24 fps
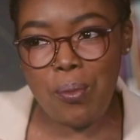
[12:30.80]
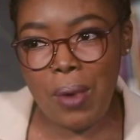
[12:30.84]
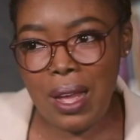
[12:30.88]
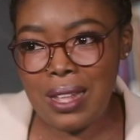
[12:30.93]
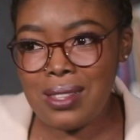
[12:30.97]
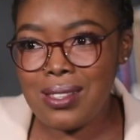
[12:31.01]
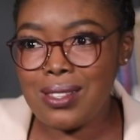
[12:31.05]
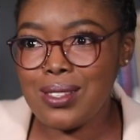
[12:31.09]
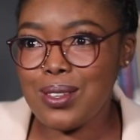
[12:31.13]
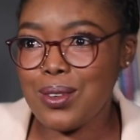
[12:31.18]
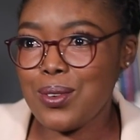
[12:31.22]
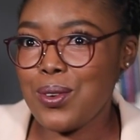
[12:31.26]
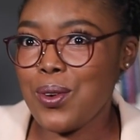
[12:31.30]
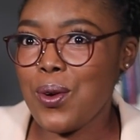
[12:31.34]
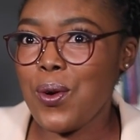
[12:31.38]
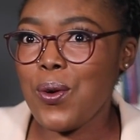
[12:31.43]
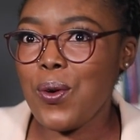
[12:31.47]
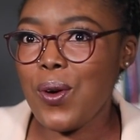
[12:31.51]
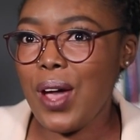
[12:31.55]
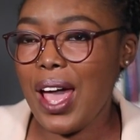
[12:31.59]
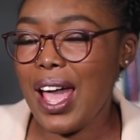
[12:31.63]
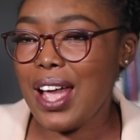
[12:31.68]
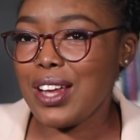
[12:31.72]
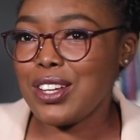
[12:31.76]
months
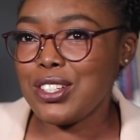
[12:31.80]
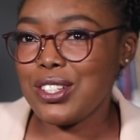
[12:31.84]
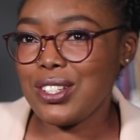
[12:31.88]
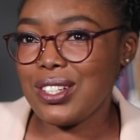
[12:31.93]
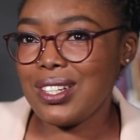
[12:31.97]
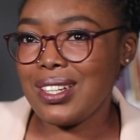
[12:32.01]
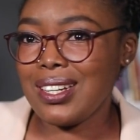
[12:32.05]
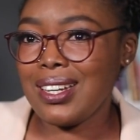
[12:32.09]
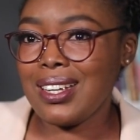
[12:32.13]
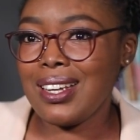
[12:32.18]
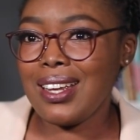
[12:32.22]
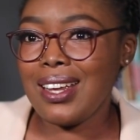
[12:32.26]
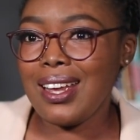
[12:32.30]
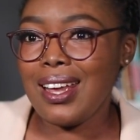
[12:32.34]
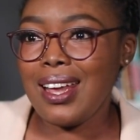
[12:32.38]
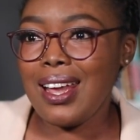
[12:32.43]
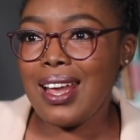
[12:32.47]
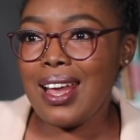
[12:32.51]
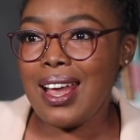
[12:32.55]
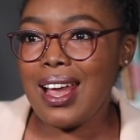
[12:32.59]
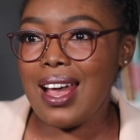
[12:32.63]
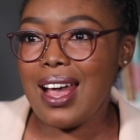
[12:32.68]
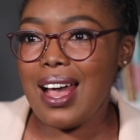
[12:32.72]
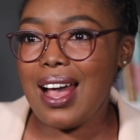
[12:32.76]
ago, actually,
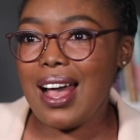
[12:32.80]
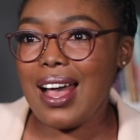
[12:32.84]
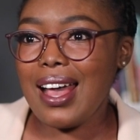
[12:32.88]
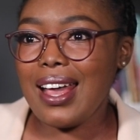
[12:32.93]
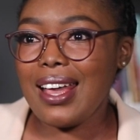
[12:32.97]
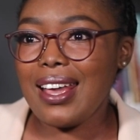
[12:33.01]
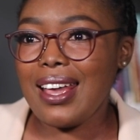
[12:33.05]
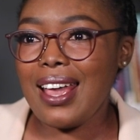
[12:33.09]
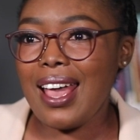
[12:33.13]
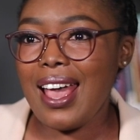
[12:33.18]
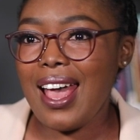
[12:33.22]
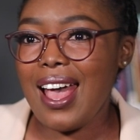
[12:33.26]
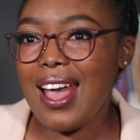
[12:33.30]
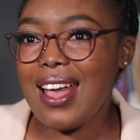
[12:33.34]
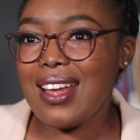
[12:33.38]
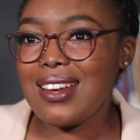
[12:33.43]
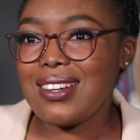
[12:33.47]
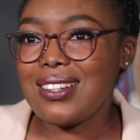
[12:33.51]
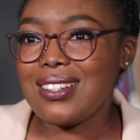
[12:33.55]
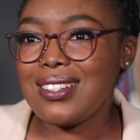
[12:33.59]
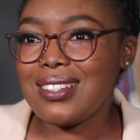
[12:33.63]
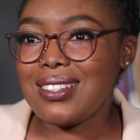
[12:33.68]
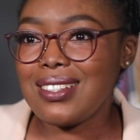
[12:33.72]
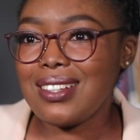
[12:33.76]
I
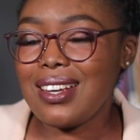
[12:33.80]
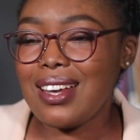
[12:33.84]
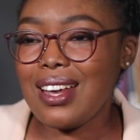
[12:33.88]
had